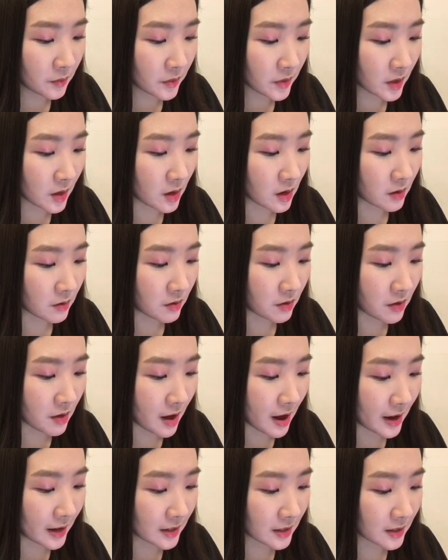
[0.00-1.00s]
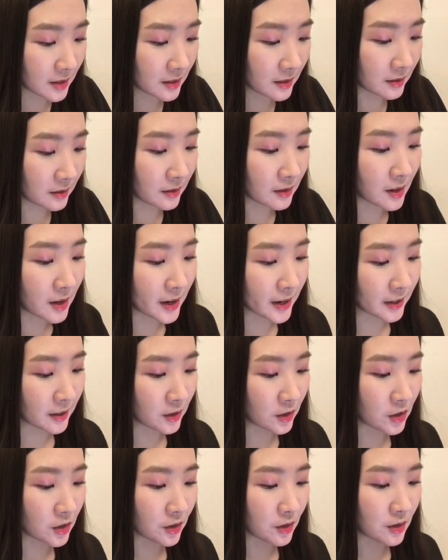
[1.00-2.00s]
of that line,
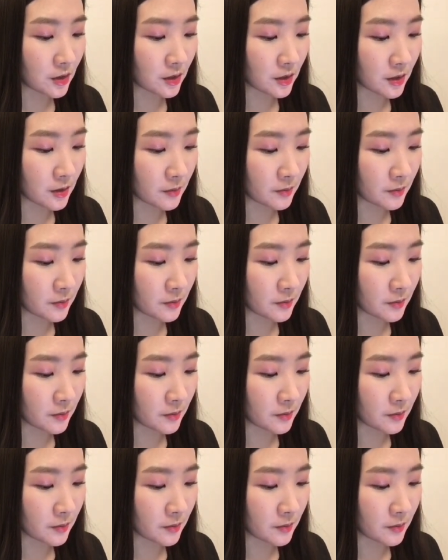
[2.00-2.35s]
just a